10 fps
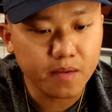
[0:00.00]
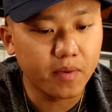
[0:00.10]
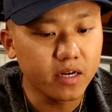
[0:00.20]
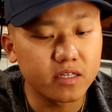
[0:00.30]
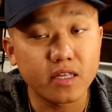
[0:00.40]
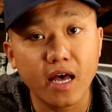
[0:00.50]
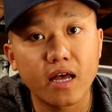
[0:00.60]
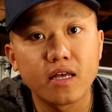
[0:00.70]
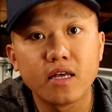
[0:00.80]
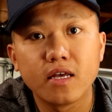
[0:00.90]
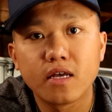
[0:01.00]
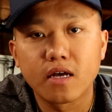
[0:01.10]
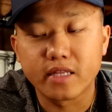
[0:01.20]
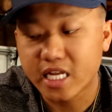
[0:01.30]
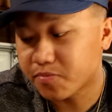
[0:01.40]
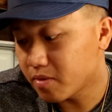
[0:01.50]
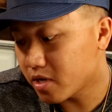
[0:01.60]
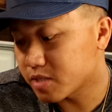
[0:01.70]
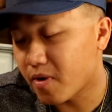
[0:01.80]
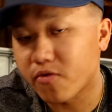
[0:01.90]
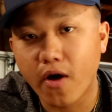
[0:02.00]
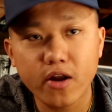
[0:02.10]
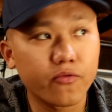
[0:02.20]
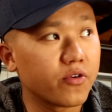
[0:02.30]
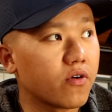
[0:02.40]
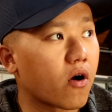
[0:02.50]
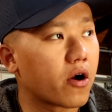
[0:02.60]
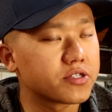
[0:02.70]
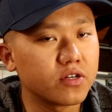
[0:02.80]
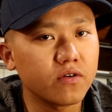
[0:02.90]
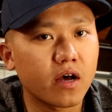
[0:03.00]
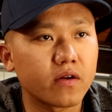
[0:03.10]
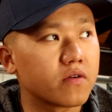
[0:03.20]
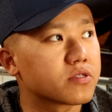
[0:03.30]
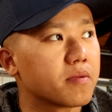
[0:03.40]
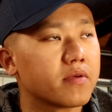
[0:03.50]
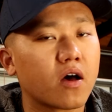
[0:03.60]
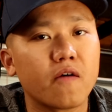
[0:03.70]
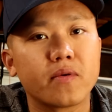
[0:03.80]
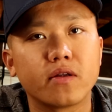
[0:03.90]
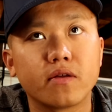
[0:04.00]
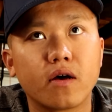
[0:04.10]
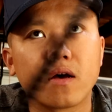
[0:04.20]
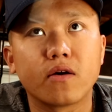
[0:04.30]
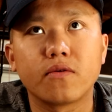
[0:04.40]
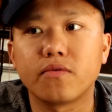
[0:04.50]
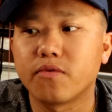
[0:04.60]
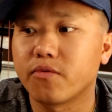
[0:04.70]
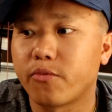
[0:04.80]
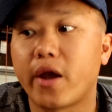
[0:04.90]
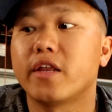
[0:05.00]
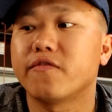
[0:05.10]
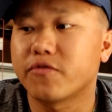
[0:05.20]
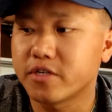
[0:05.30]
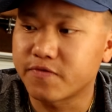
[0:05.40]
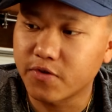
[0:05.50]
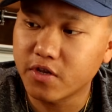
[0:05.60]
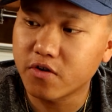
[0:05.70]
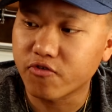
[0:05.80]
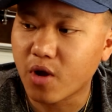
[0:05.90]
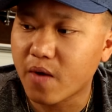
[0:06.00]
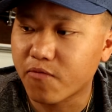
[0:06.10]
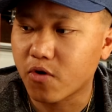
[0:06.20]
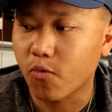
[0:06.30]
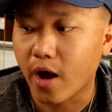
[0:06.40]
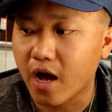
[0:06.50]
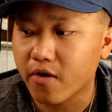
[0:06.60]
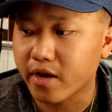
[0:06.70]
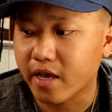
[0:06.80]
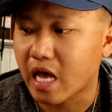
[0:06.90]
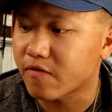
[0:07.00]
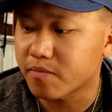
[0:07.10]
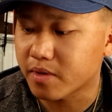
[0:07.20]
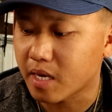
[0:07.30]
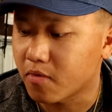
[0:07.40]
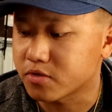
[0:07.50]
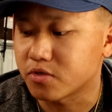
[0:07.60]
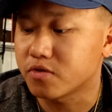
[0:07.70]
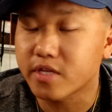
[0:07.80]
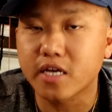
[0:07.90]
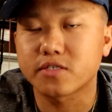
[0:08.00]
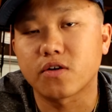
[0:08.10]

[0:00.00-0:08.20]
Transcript: But other than that, that's pretty much my rod and reel arsenal. I know some of y'all been waiting for this video to drop for a while and I haven't been able to do that.